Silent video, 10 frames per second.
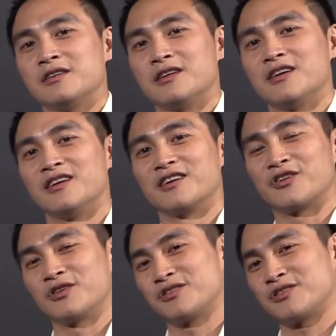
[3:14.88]
uh,
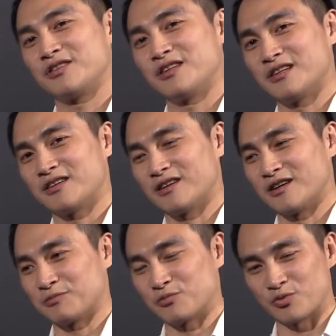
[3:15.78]
going
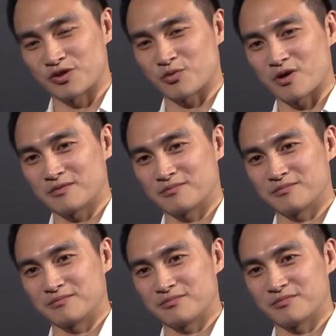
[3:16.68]
with one
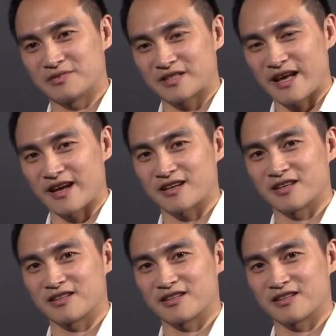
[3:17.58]
tag,